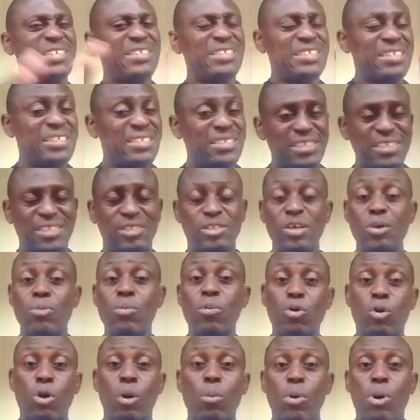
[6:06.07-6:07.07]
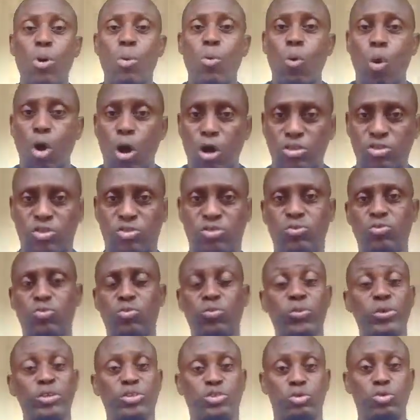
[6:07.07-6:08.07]
diseases, the more common ones
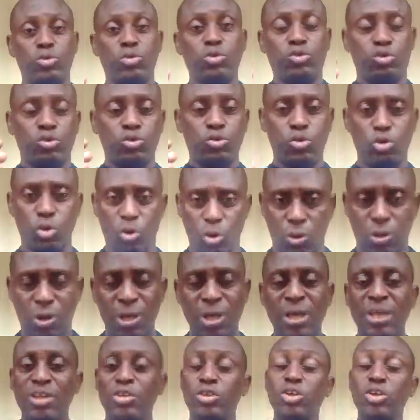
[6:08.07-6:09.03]
you should know.